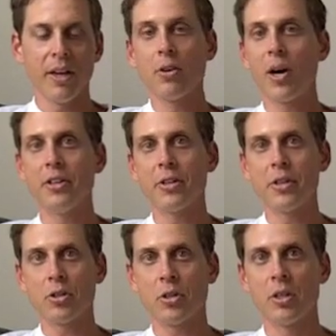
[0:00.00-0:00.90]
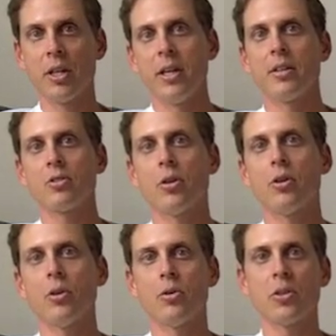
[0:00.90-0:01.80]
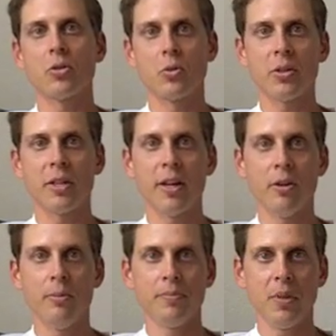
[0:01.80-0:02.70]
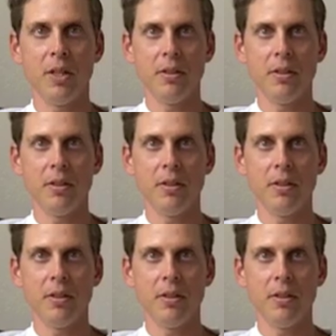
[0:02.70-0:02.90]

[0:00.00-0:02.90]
and no hydration. So this will really help.